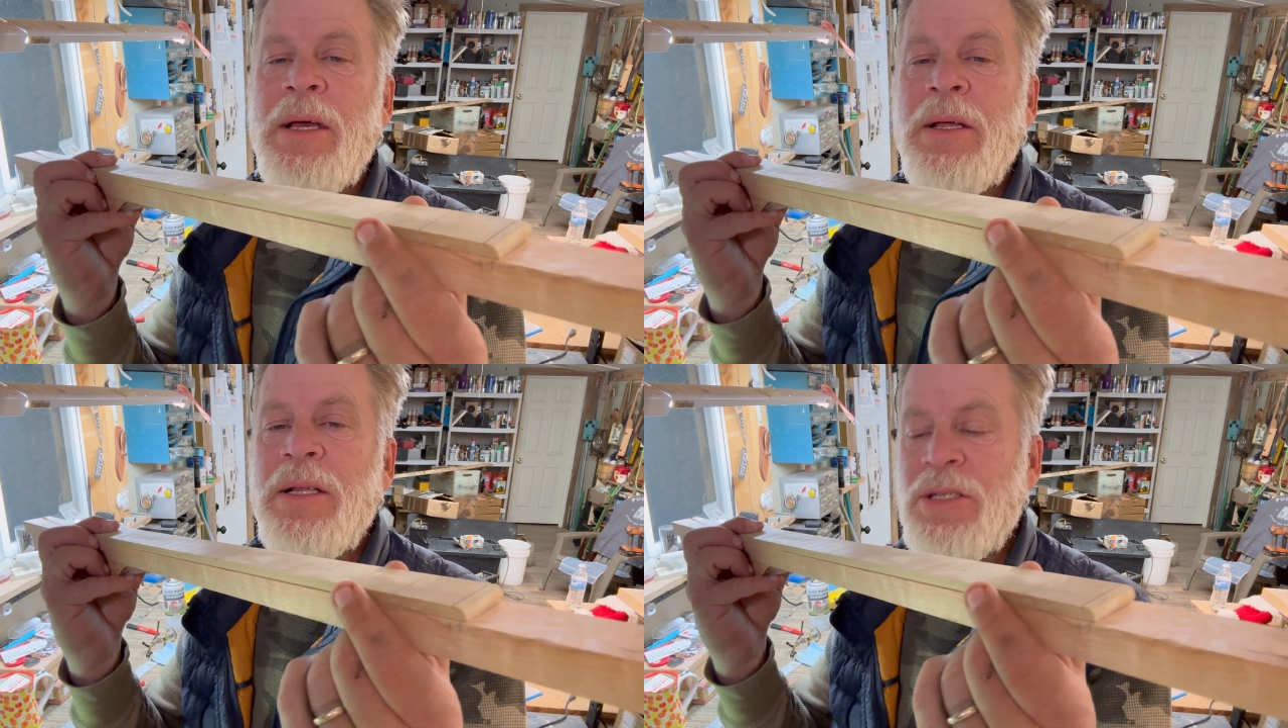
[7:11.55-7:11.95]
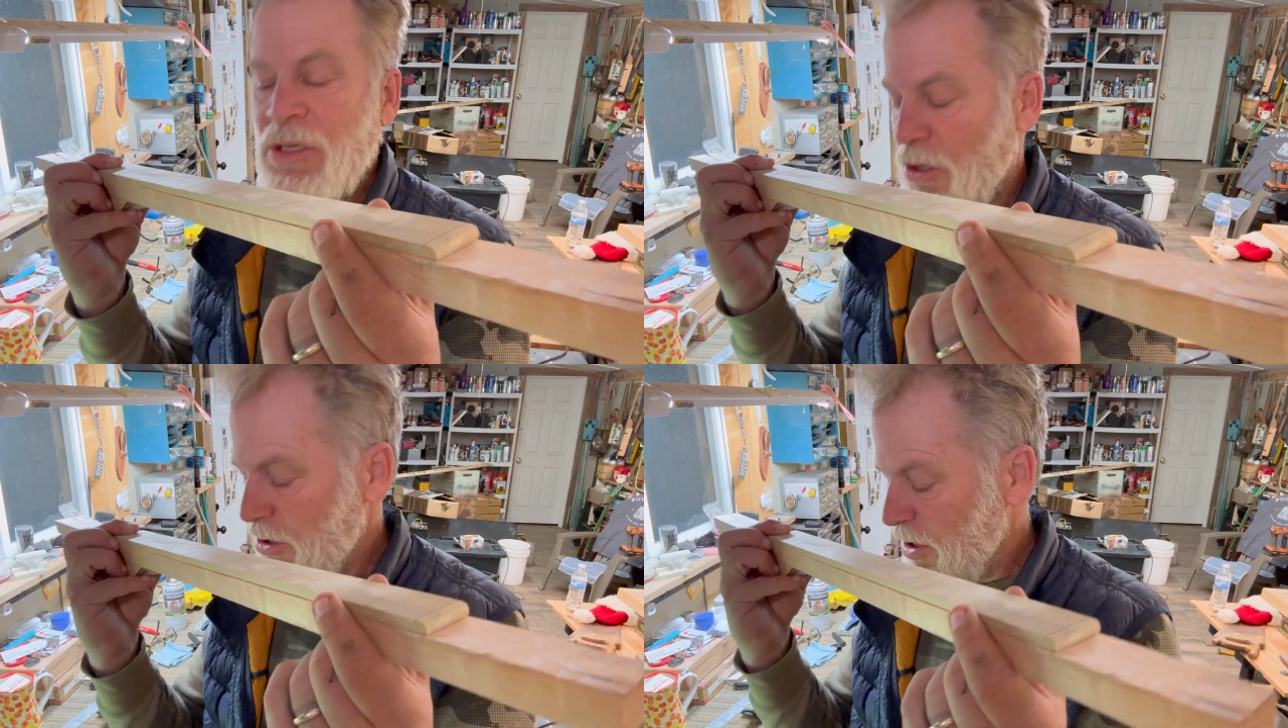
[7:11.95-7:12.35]
This
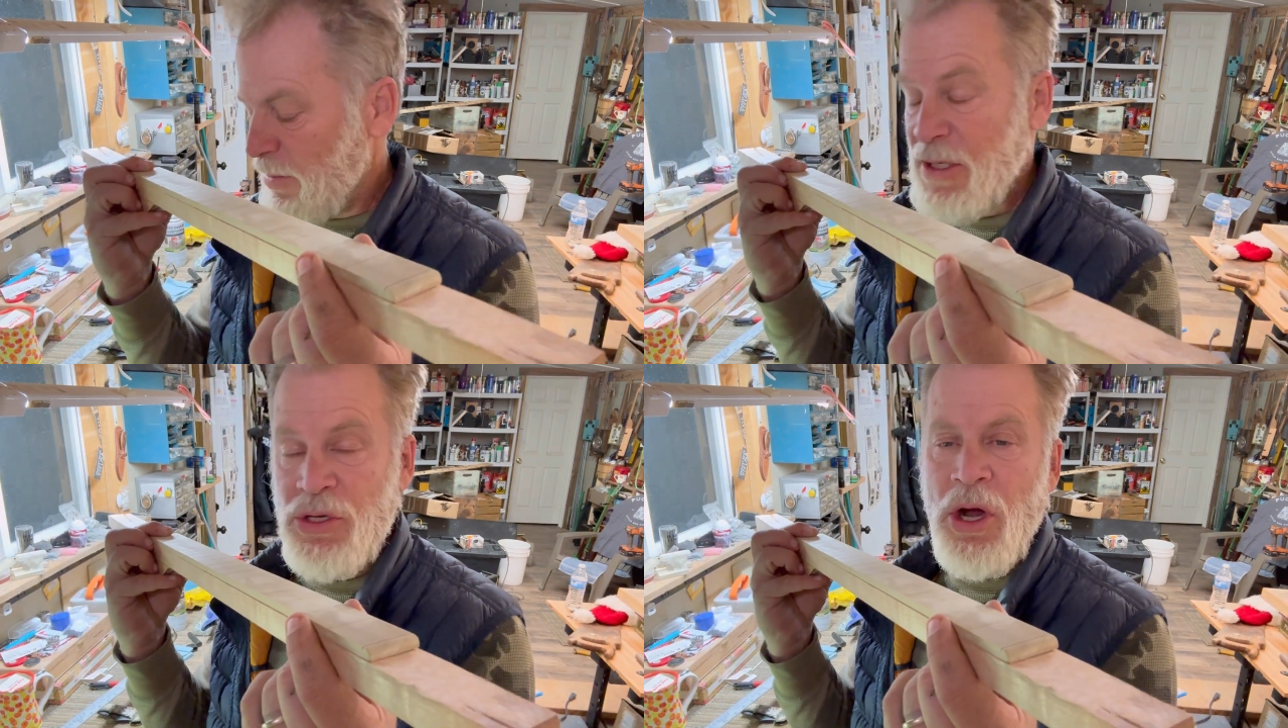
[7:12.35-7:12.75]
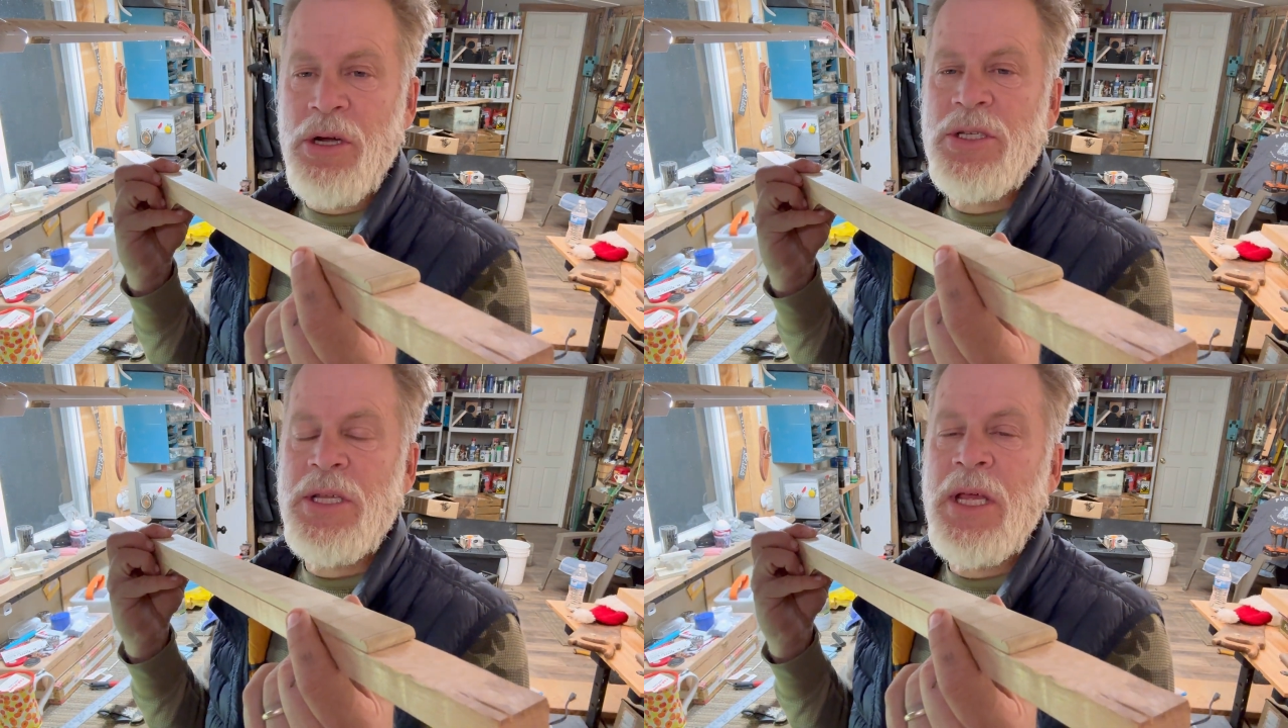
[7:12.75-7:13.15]
guitar is going to be dark
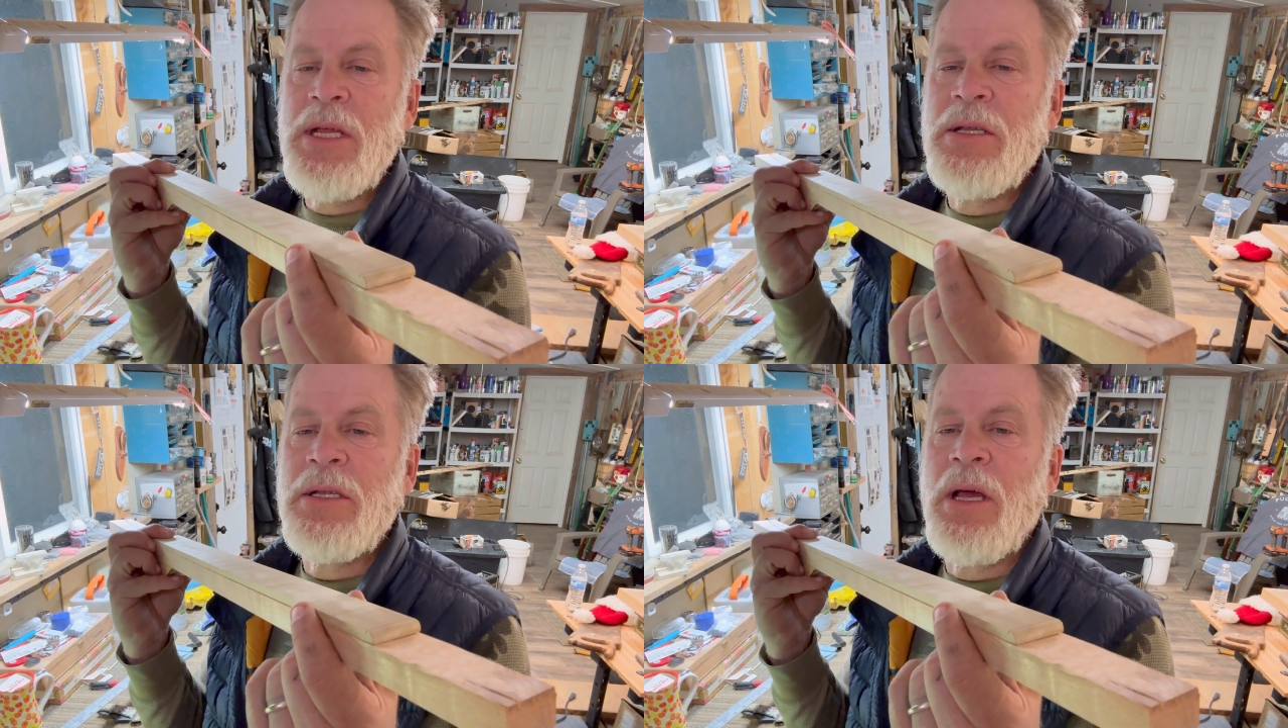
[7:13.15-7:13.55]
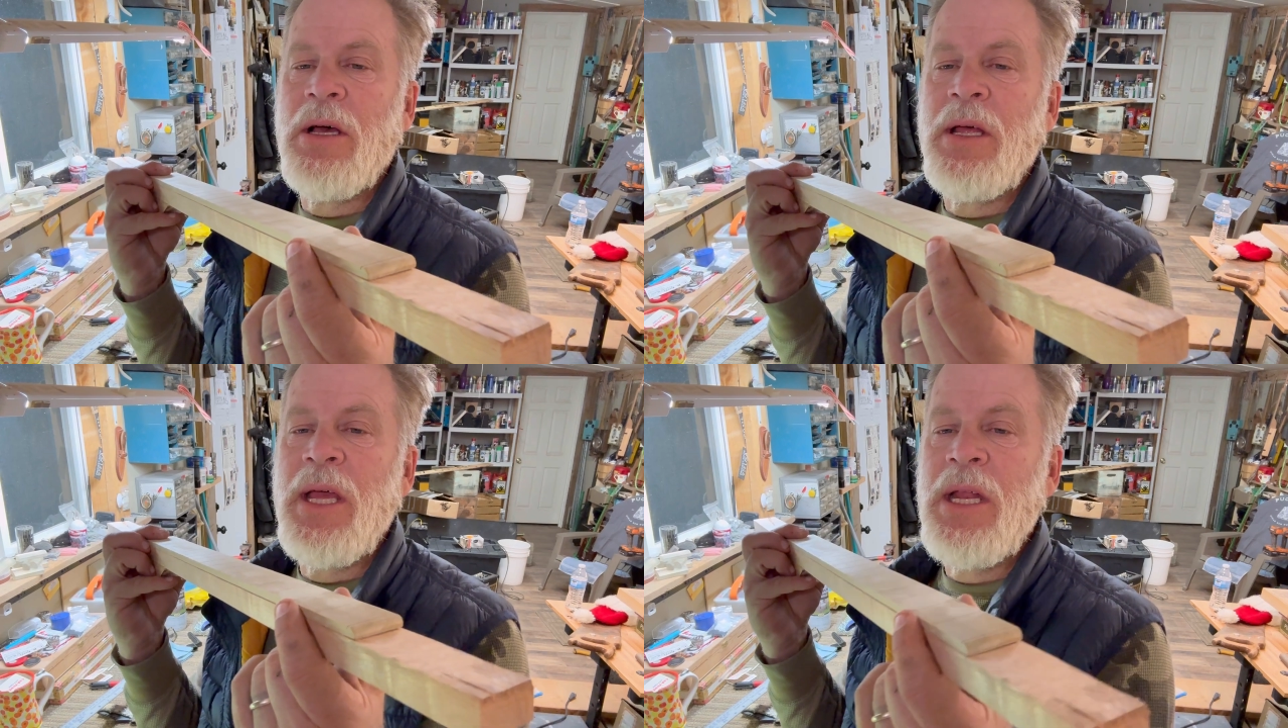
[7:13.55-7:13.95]
stained
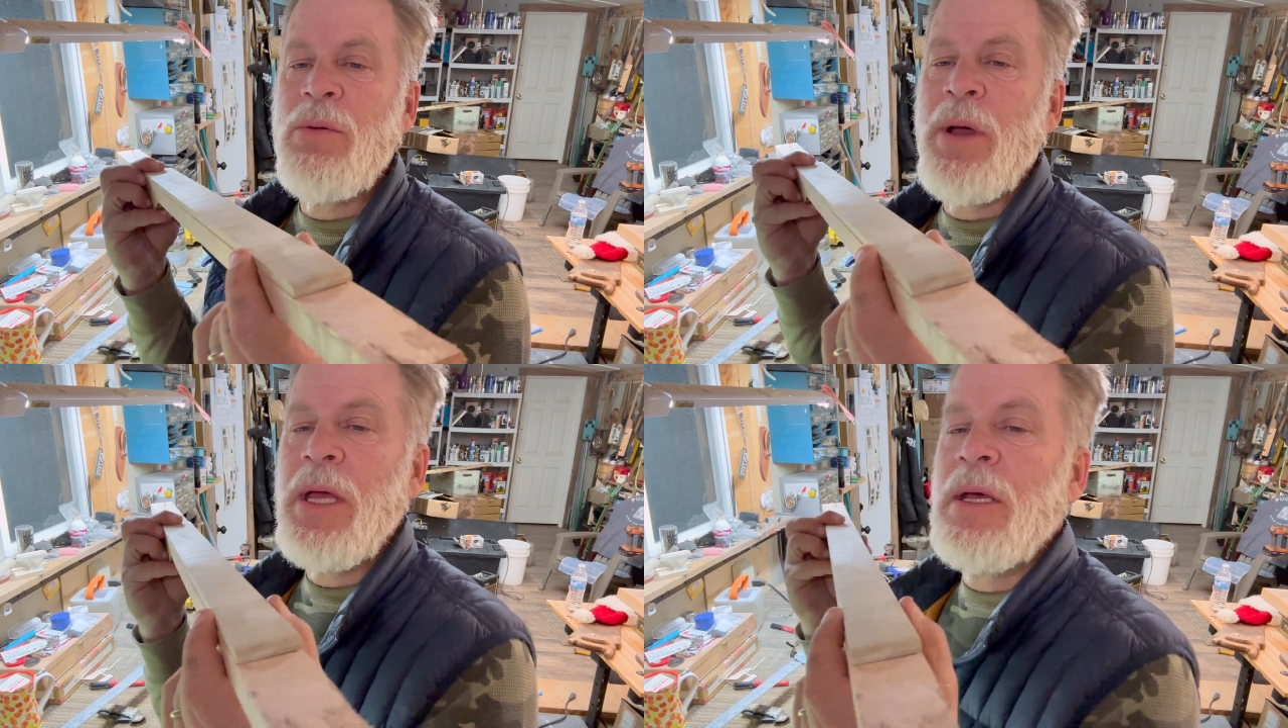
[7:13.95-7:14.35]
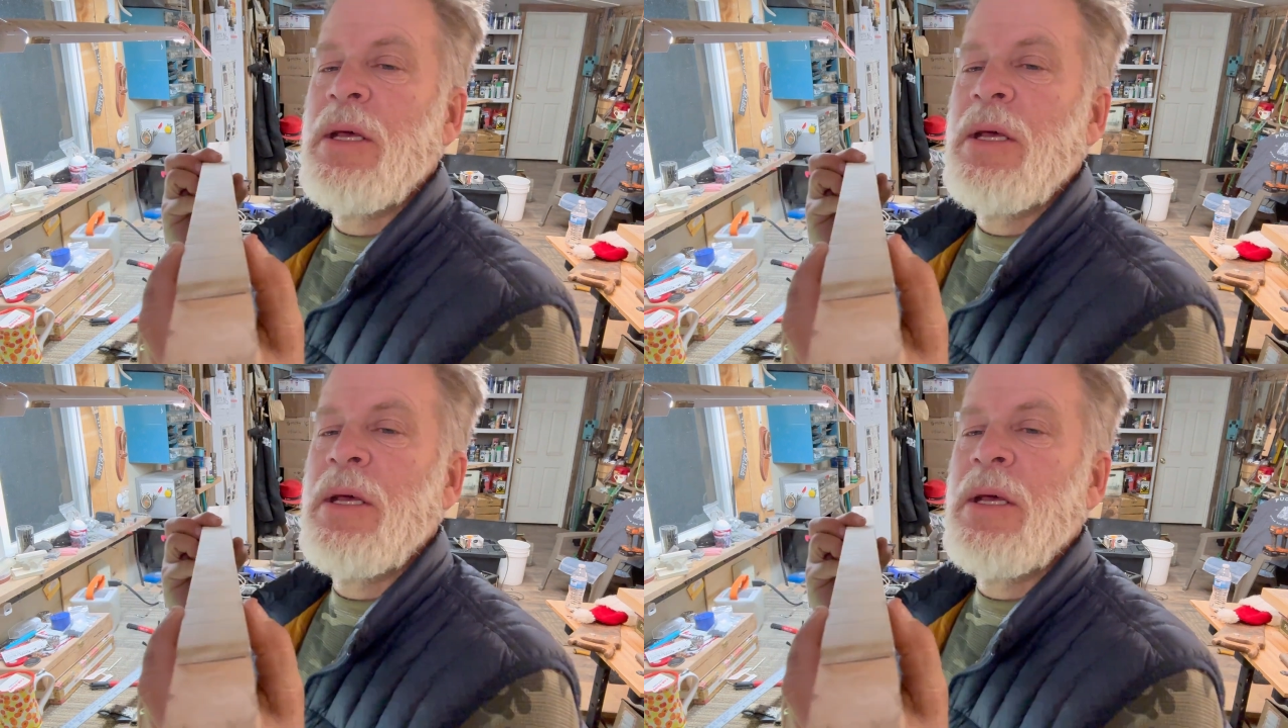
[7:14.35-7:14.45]
anyway.